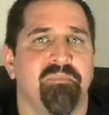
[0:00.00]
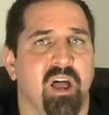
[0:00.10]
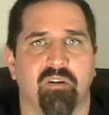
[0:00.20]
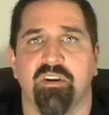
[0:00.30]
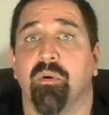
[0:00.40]

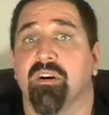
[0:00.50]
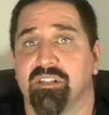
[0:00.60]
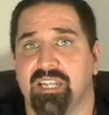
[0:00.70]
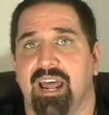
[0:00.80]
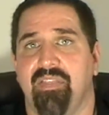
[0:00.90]
Now, if you
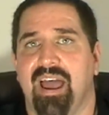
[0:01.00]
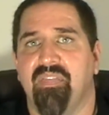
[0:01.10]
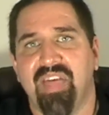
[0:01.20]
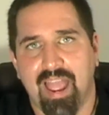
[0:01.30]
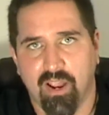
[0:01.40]
understand
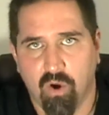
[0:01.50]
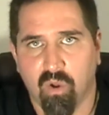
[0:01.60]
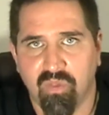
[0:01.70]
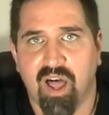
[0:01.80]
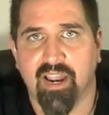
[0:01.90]
that
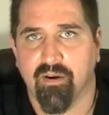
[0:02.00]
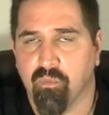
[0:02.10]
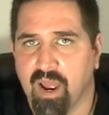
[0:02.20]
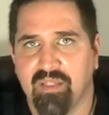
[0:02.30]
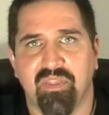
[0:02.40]
gold nugget
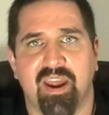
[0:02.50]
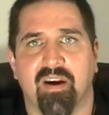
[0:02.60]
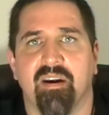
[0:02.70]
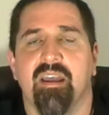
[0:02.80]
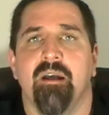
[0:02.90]
right
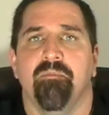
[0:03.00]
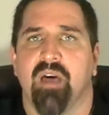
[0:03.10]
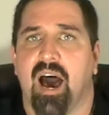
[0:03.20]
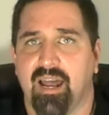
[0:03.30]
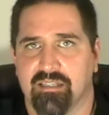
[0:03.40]
there,
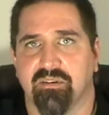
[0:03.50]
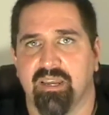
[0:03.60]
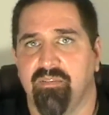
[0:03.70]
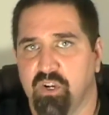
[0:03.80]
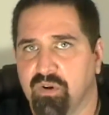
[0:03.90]

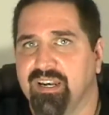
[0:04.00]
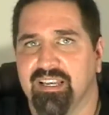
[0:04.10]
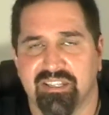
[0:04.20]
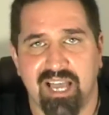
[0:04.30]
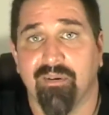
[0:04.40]
honestly, if you're
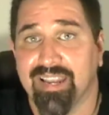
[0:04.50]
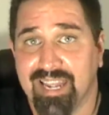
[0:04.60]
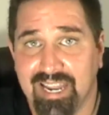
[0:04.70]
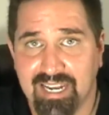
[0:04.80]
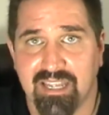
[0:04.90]
into
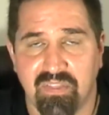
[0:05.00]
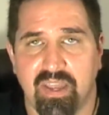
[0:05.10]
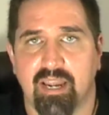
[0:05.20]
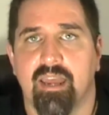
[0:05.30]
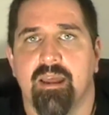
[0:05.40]
selling
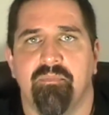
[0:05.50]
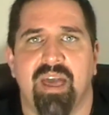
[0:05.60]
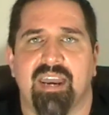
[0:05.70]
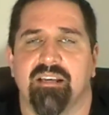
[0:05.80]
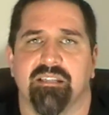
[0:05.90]
anything,
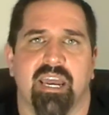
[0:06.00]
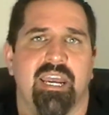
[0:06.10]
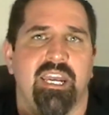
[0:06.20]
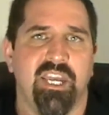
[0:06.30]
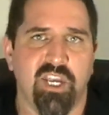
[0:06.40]
that is
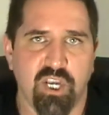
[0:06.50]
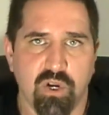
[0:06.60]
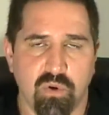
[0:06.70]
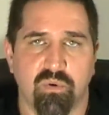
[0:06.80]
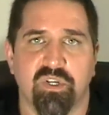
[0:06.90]
a
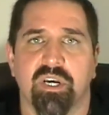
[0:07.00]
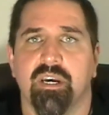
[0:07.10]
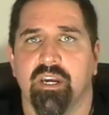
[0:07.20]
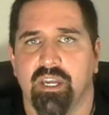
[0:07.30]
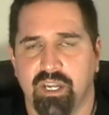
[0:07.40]
huge,
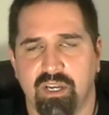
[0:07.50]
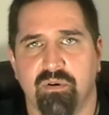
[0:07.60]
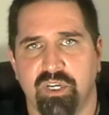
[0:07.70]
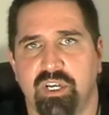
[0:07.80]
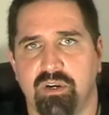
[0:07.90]

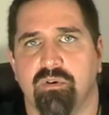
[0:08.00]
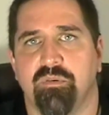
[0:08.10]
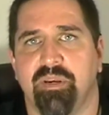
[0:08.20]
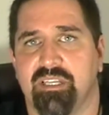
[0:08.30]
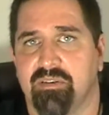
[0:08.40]
huge,
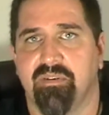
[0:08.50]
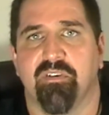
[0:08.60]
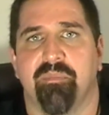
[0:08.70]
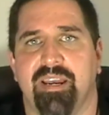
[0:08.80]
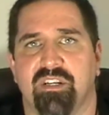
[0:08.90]
huge piece of
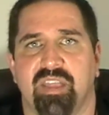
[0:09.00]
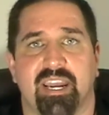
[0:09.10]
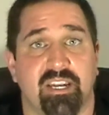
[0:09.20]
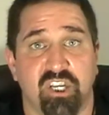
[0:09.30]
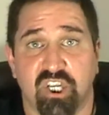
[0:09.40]
information
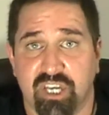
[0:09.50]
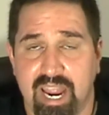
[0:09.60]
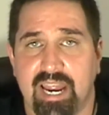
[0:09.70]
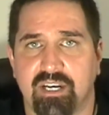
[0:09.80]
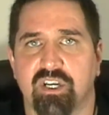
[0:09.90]
that can
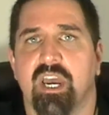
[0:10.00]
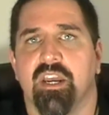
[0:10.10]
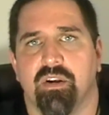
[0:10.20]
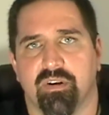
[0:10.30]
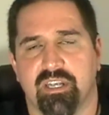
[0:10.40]
change
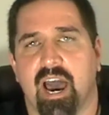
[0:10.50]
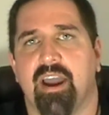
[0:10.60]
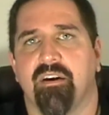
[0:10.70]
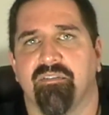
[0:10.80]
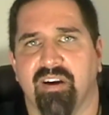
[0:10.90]
your
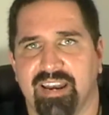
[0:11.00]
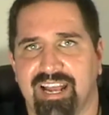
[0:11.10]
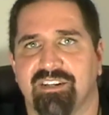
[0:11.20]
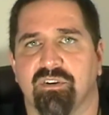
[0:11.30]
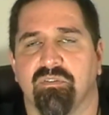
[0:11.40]
entire
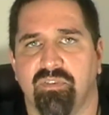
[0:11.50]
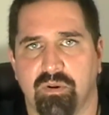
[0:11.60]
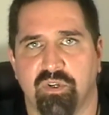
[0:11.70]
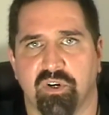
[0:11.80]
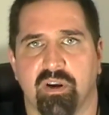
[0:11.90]
financial
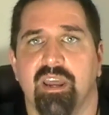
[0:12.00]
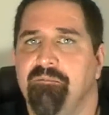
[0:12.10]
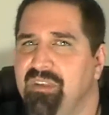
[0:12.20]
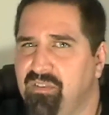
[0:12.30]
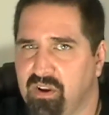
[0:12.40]
future
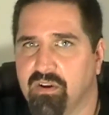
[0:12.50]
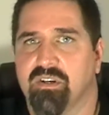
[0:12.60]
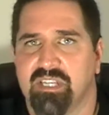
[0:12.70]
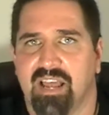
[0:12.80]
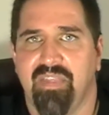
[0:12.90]
if you
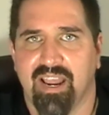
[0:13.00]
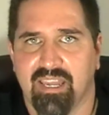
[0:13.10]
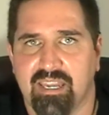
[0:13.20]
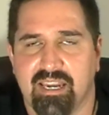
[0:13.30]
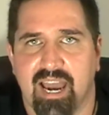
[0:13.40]
understand
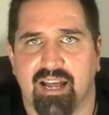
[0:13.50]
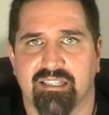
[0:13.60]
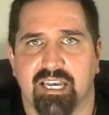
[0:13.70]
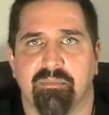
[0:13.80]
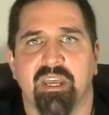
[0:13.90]
that key
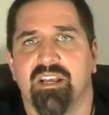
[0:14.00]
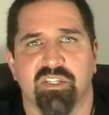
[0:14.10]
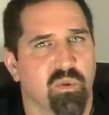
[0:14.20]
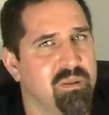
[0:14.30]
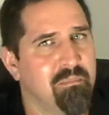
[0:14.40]
concept.
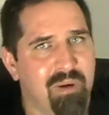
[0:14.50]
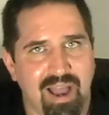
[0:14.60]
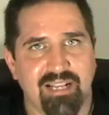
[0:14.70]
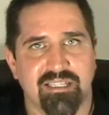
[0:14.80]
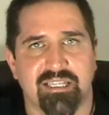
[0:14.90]
So the
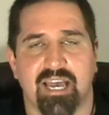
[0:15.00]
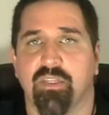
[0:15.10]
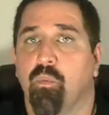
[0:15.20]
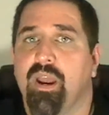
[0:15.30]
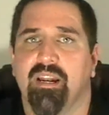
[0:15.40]

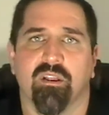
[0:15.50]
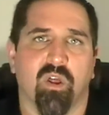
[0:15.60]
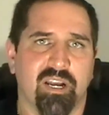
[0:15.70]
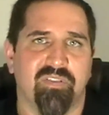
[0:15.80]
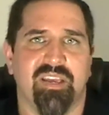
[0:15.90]
mindset, the way to
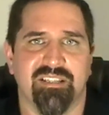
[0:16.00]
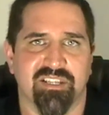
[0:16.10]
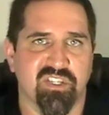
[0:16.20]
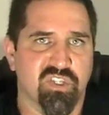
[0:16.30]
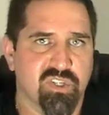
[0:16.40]
look at things
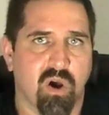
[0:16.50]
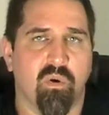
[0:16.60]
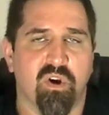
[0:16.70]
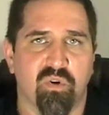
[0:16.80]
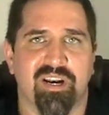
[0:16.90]
is
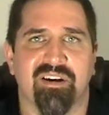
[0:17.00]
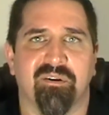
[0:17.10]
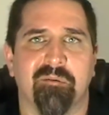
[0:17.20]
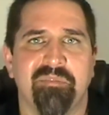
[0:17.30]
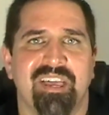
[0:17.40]
so
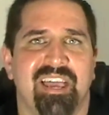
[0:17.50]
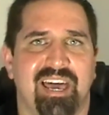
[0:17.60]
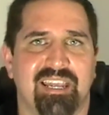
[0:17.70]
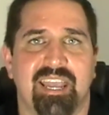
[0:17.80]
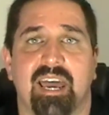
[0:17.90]
critical.
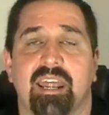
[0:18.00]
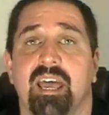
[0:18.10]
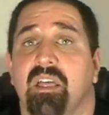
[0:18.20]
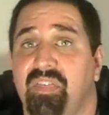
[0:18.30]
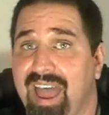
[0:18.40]
And again,
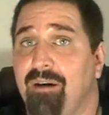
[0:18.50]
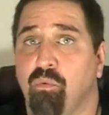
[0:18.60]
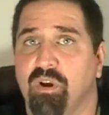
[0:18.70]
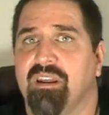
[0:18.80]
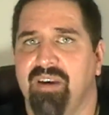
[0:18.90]
that
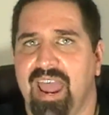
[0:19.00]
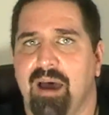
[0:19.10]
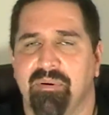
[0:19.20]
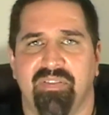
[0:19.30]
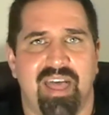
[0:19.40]
wouldn't have
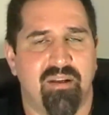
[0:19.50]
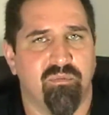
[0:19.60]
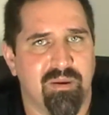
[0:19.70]
happened, that